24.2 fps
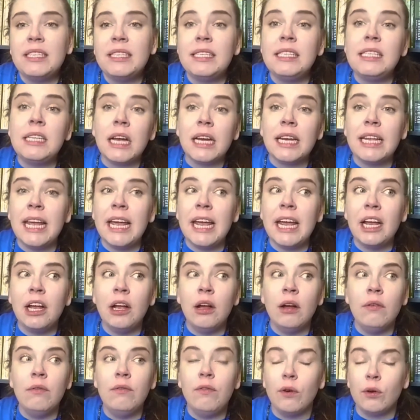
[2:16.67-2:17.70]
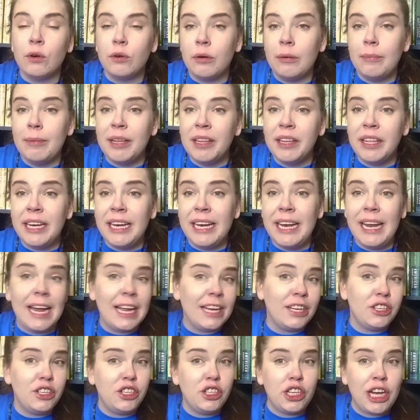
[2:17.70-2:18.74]
studying
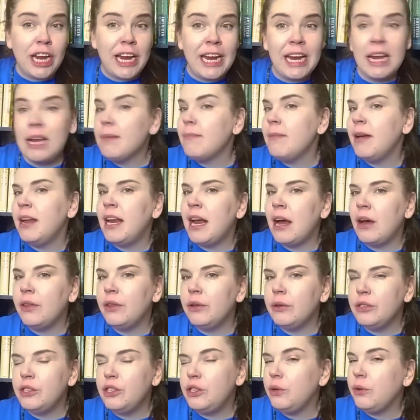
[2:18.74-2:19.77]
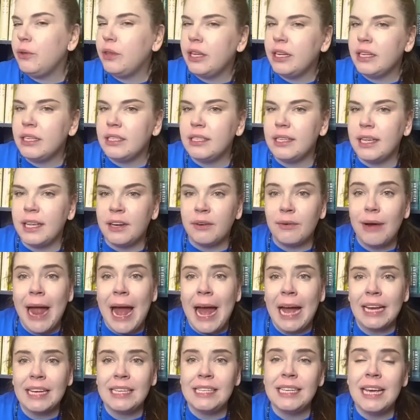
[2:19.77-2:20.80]
vulnerability and shame and how those two things
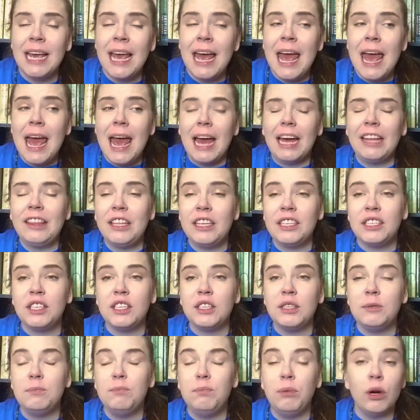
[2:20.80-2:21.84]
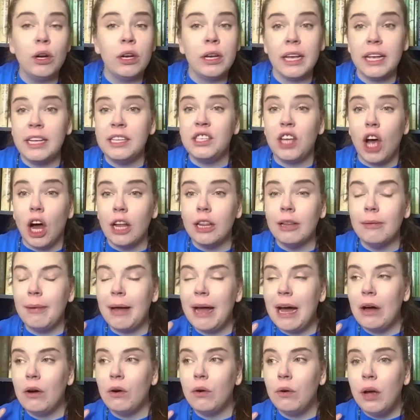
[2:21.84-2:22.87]
interact. And this is, book is all
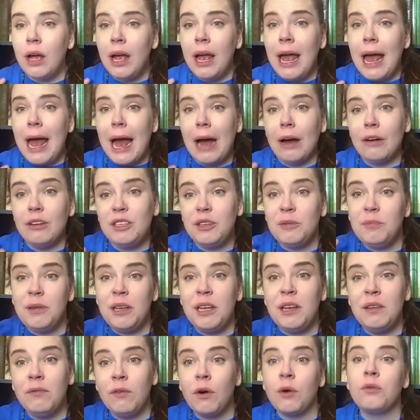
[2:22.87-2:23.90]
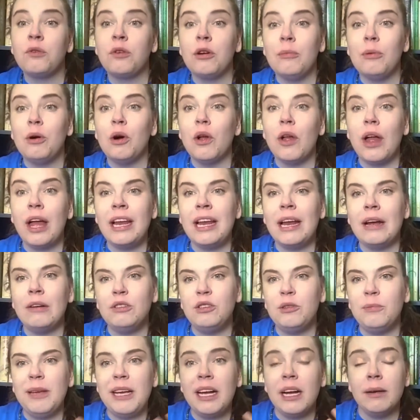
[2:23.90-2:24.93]
about how to be vulnerable and how
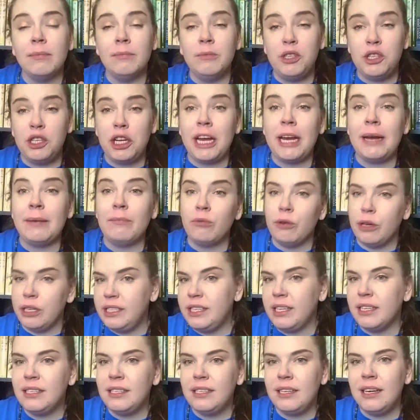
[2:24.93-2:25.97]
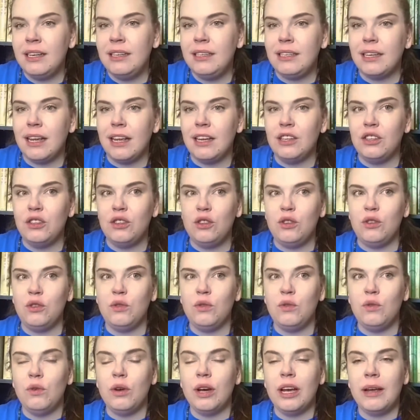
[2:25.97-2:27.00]
to become shame resistant and
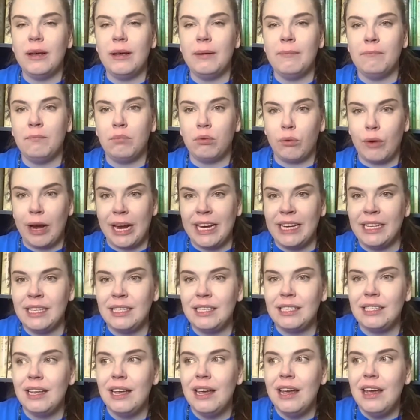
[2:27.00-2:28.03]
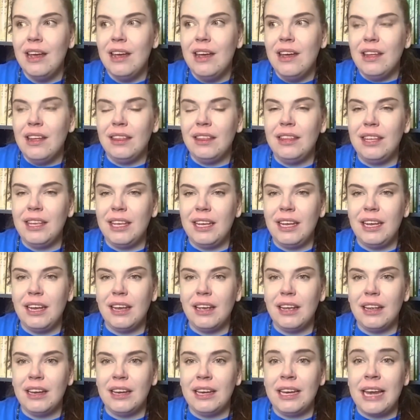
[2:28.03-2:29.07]
to embrace
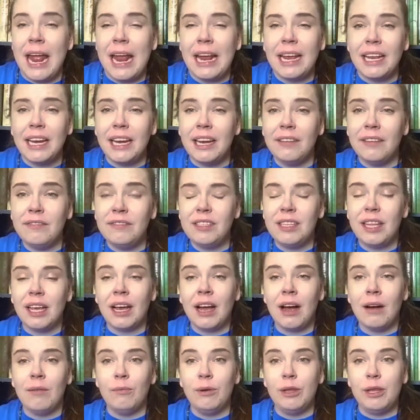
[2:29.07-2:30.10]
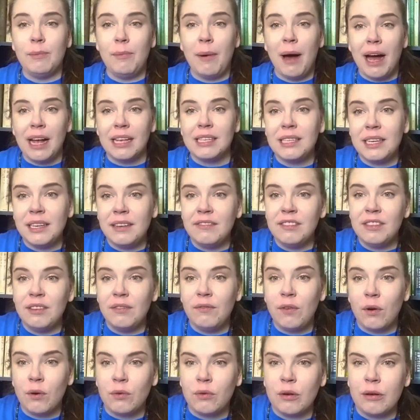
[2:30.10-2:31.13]
the negatives that come with the positives
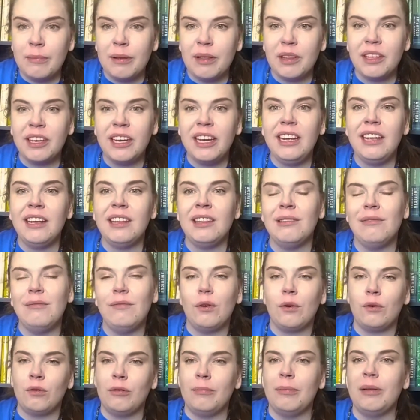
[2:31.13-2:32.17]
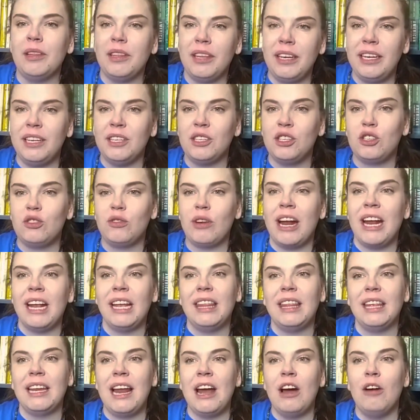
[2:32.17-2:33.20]
of vulnerability and that vulnerability is
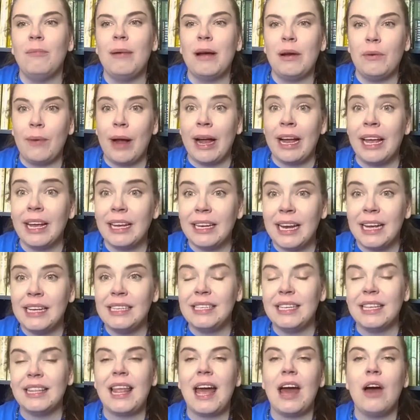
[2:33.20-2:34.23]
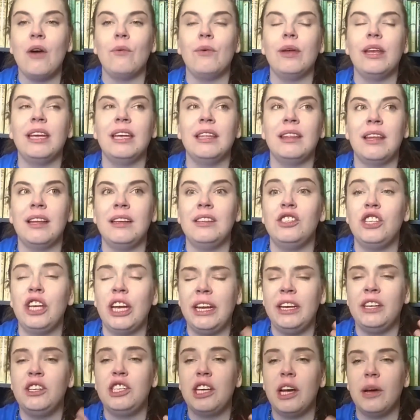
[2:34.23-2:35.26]
strength and how by recognizing that we can then
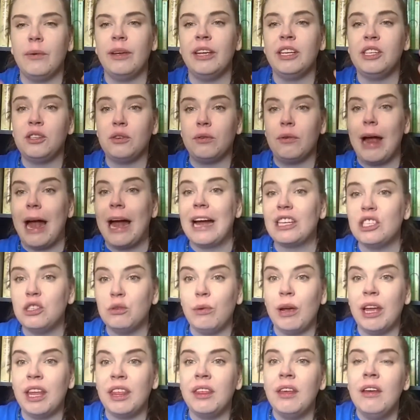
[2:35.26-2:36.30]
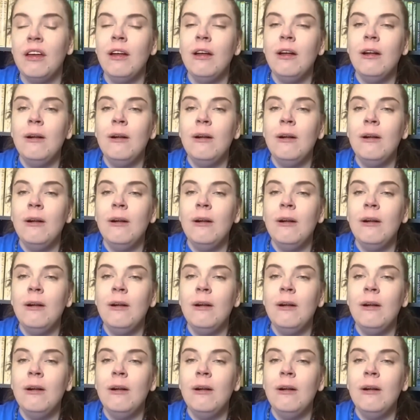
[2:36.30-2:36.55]
change how we interact with